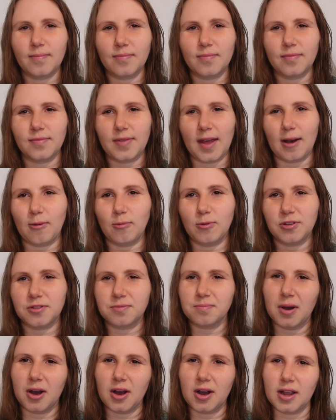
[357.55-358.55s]
that was
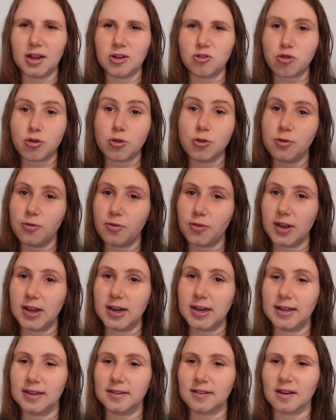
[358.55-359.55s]
my true
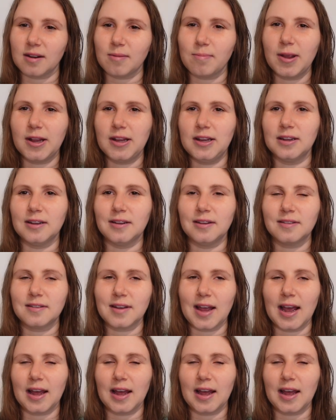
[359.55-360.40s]
feelings and opinions